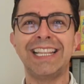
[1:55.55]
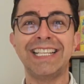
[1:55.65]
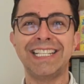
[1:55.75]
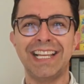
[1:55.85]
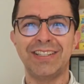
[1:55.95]

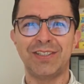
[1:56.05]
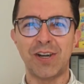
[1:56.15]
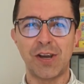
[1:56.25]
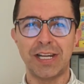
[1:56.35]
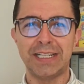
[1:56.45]
Let's get
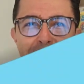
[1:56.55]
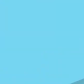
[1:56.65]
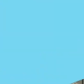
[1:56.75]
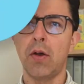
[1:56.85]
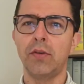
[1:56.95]
started.
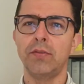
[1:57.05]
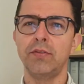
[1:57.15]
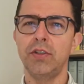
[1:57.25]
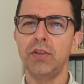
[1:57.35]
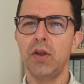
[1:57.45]
So,
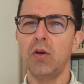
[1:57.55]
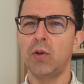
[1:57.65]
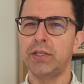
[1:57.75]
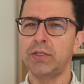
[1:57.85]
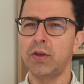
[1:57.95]
do you know
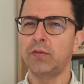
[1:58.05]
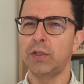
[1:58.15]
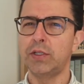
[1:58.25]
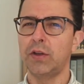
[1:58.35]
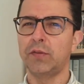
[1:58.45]
what the
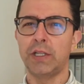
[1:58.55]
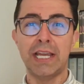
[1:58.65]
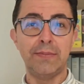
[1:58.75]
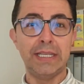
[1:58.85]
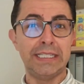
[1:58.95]
TOEFL and
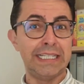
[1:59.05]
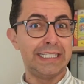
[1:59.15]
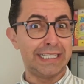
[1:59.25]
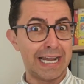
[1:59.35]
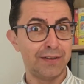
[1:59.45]
TOEFL iBT
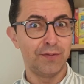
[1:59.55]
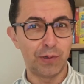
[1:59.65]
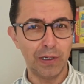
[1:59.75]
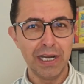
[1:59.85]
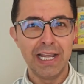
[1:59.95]
stand
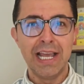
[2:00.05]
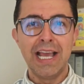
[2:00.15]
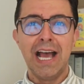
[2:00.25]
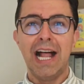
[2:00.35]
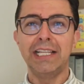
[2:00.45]
for?
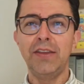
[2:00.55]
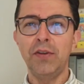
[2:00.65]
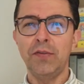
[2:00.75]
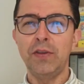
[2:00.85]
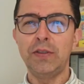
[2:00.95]
I'll give
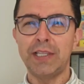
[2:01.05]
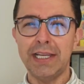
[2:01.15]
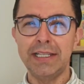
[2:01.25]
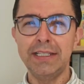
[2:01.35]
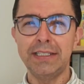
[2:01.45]
you a few
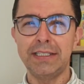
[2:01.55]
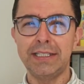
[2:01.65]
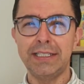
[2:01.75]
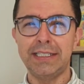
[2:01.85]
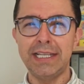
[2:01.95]
seconds
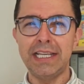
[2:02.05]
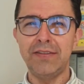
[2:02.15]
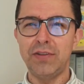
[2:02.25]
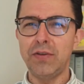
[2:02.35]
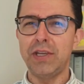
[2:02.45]
to see
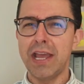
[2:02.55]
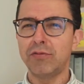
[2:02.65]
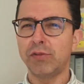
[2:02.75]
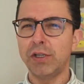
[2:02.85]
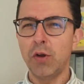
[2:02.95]
if you
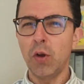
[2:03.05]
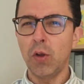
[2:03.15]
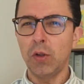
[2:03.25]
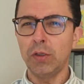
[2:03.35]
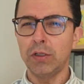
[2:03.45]
can
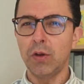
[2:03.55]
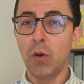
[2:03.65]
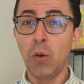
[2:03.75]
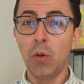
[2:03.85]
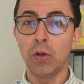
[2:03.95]
recall,
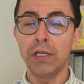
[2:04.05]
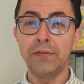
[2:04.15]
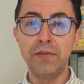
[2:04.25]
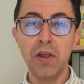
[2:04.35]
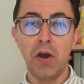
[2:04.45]
or
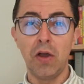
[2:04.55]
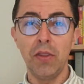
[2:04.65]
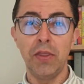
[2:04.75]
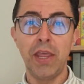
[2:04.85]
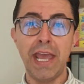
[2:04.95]
if
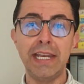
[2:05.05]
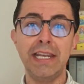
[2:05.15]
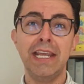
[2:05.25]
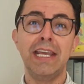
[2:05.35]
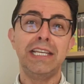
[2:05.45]
not,
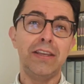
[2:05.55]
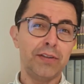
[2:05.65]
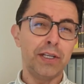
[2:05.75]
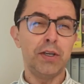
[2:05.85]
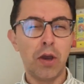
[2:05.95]
then give
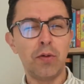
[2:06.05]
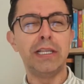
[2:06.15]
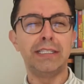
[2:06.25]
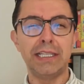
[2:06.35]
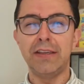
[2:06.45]
it a go
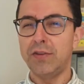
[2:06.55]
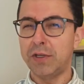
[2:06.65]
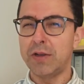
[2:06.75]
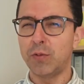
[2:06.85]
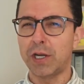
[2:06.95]
and see if you
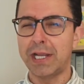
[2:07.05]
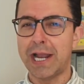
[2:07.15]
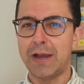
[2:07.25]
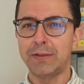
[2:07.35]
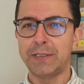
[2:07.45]
can work it
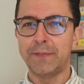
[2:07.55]
out.